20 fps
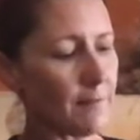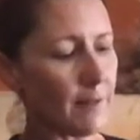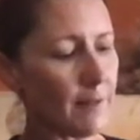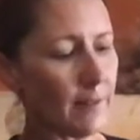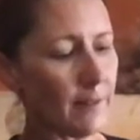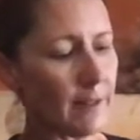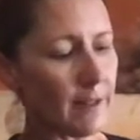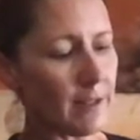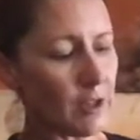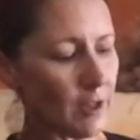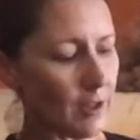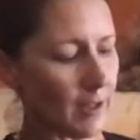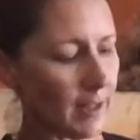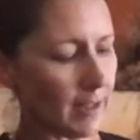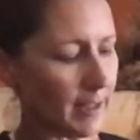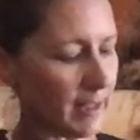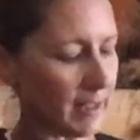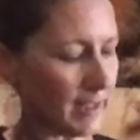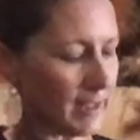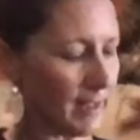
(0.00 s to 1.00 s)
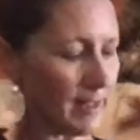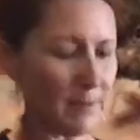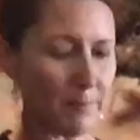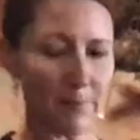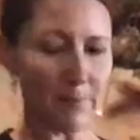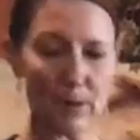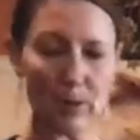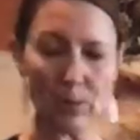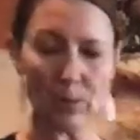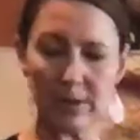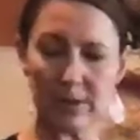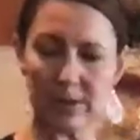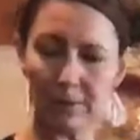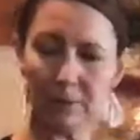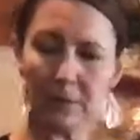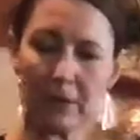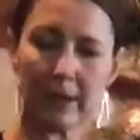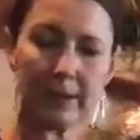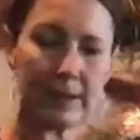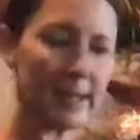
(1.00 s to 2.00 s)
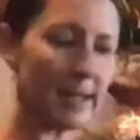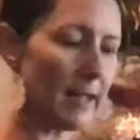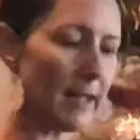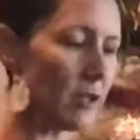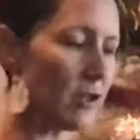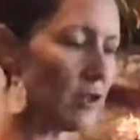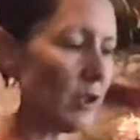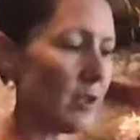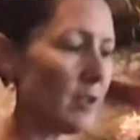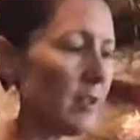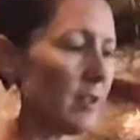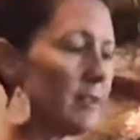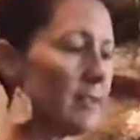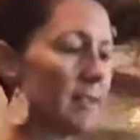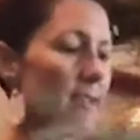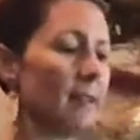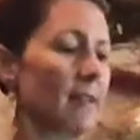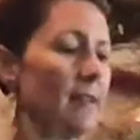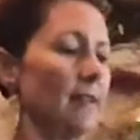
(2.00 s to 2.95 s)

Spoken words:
very tiny, but all the different textures